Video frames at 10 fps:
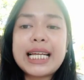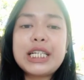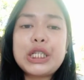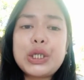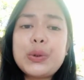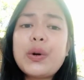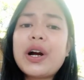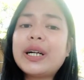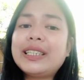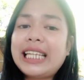The two
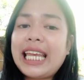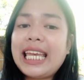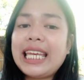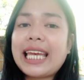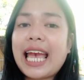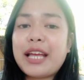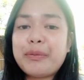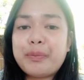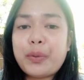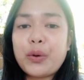are linked
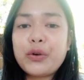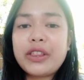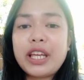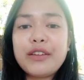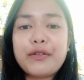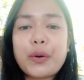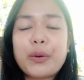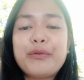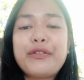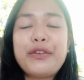and both
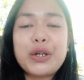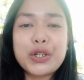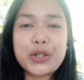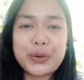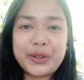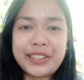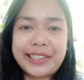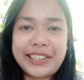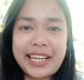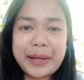inform future
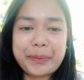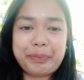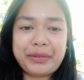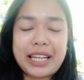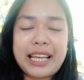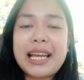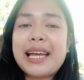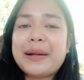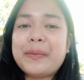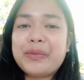learning.
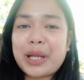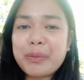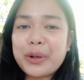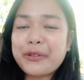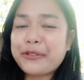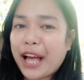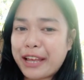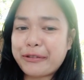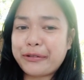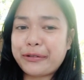Number
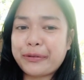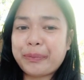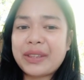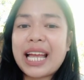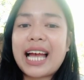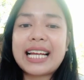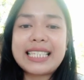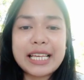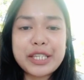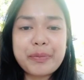5.
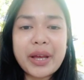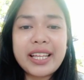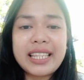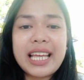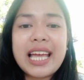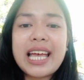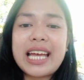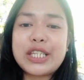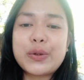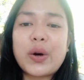Assessment
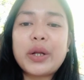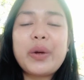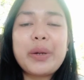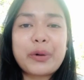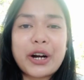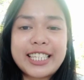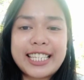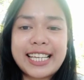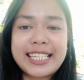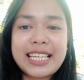is one-way
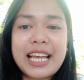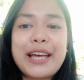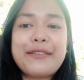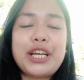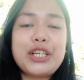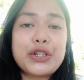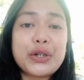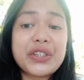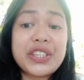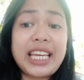process.
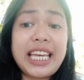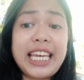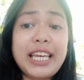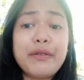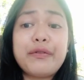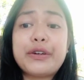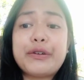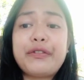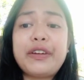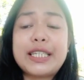Teachers give
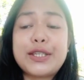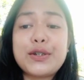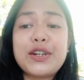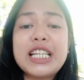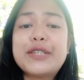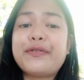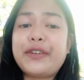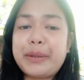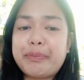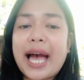students
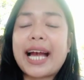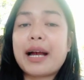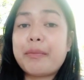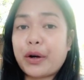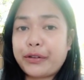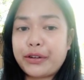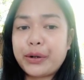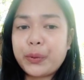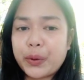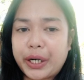feedback about
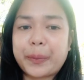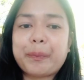their work.